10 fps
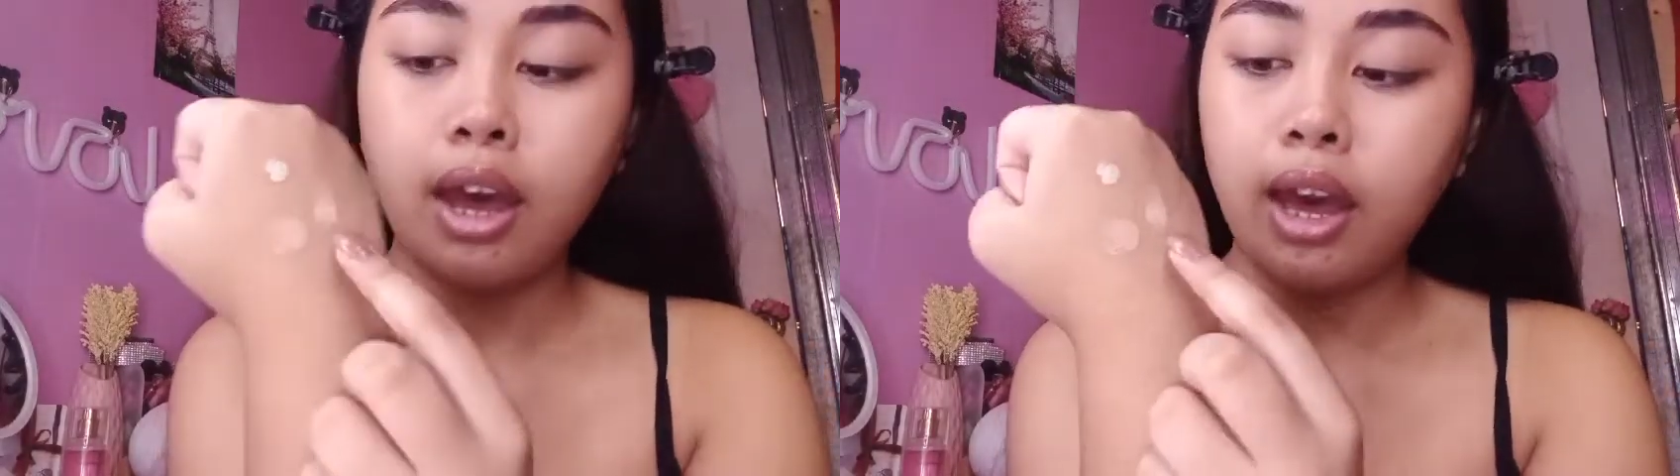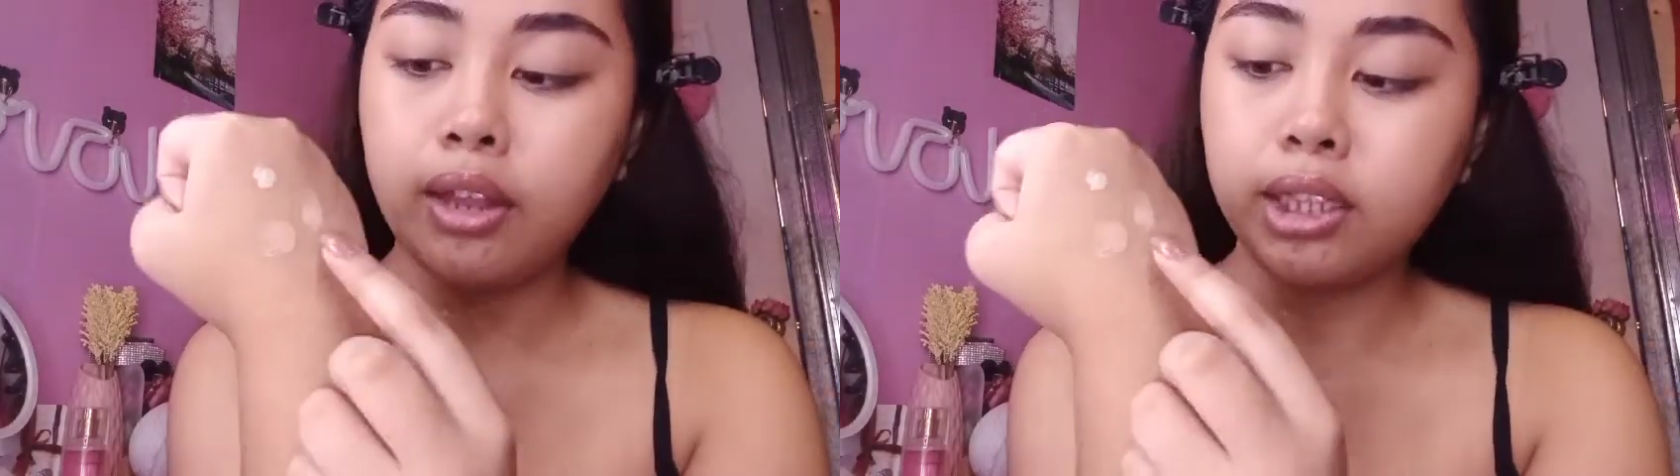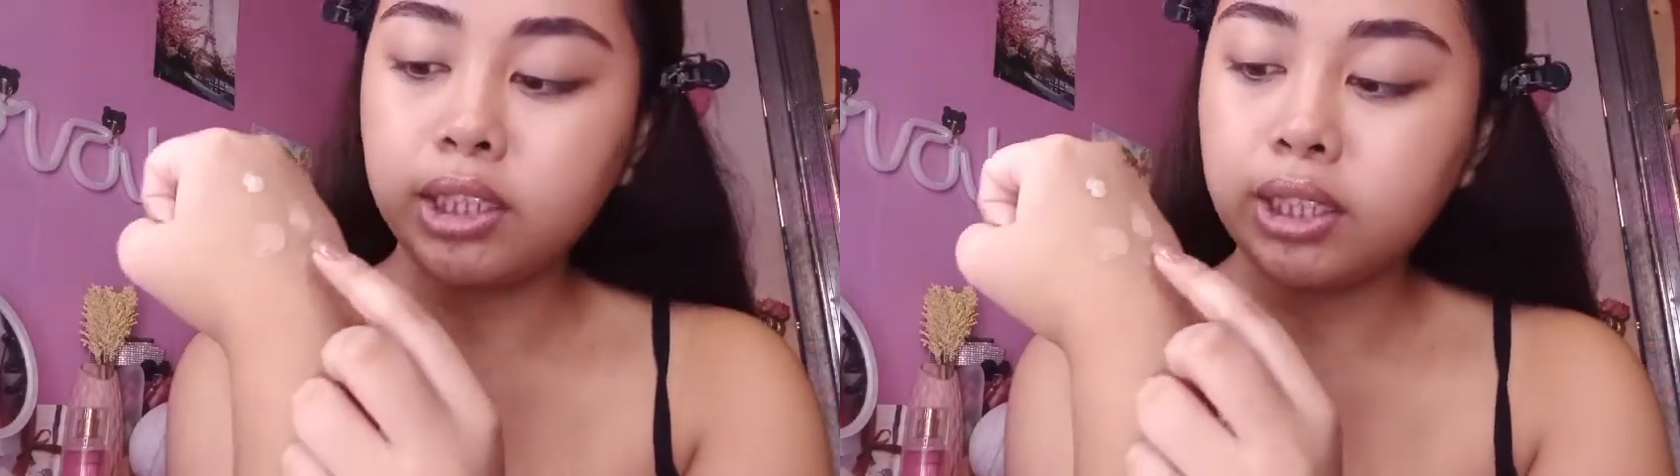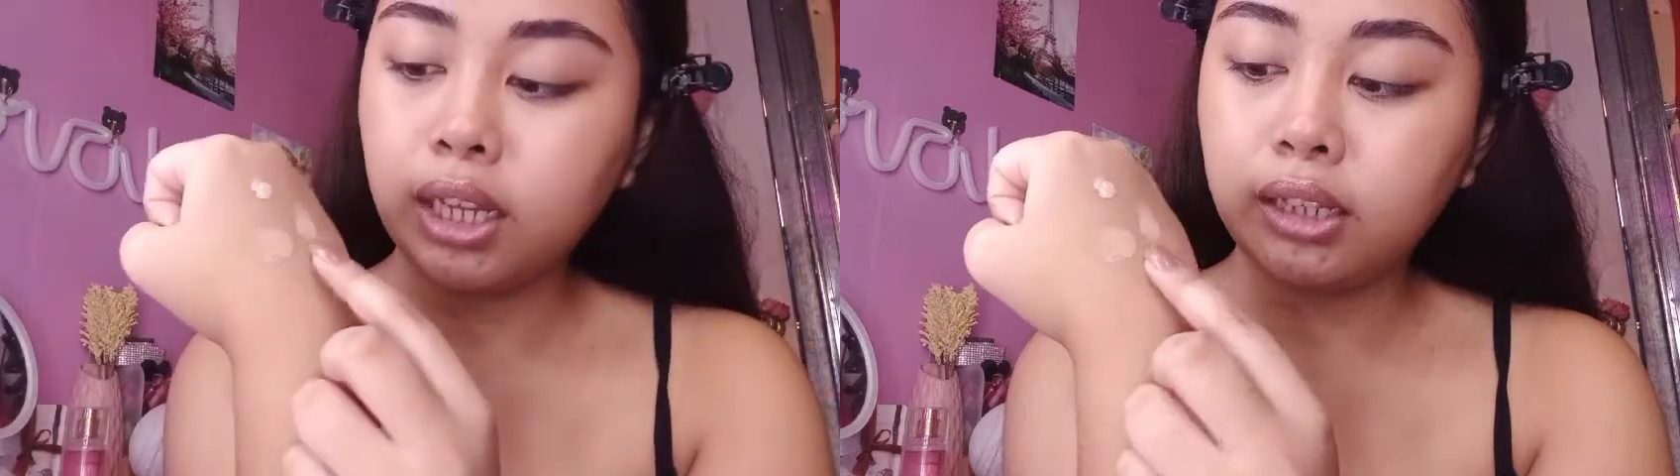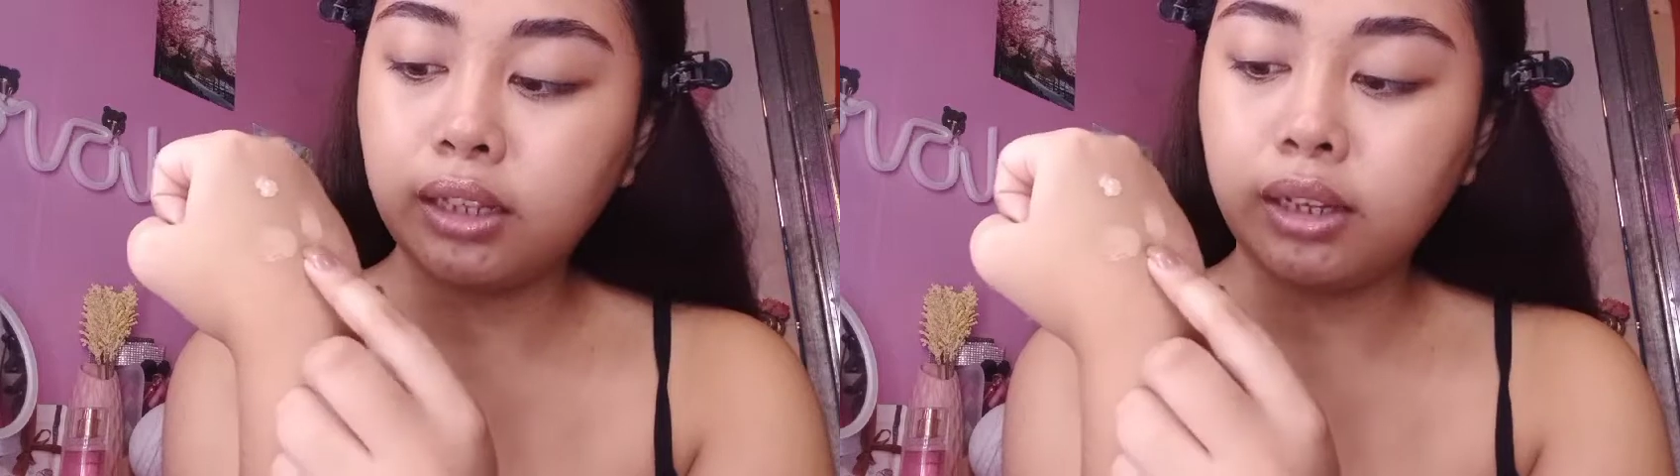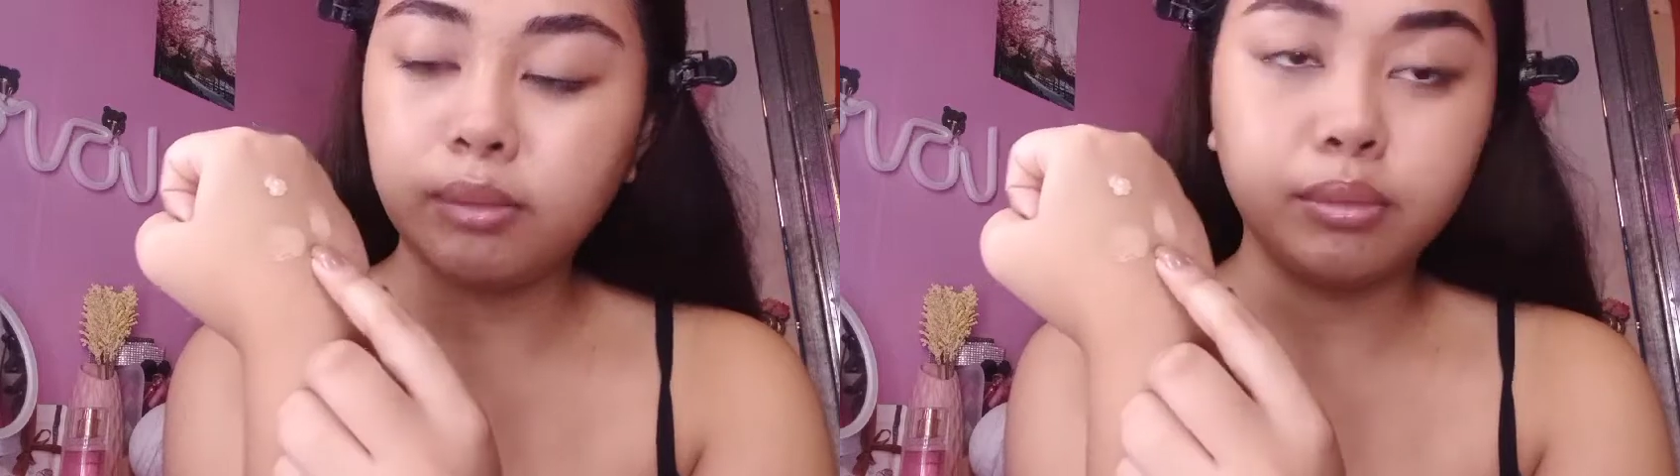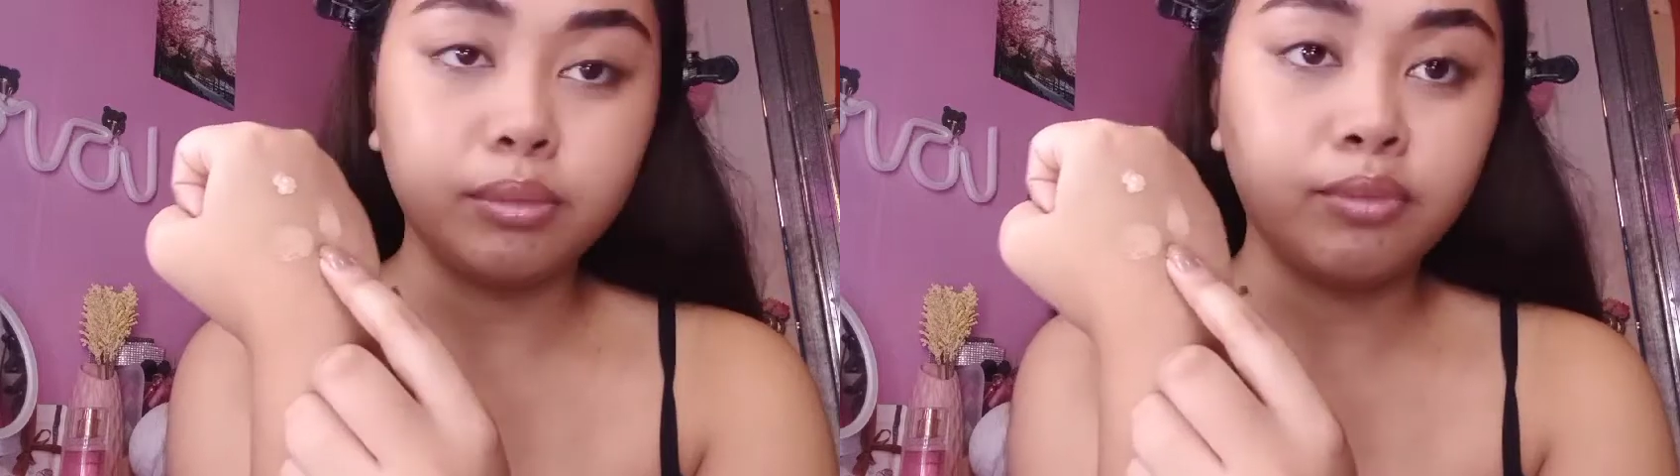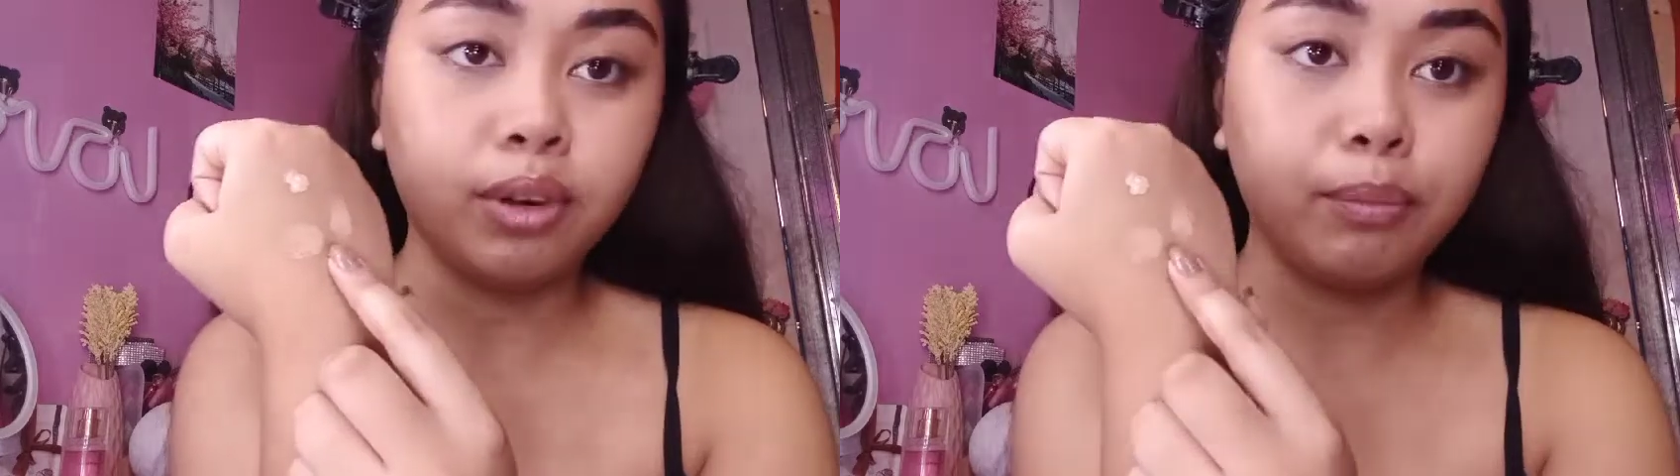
and this is the from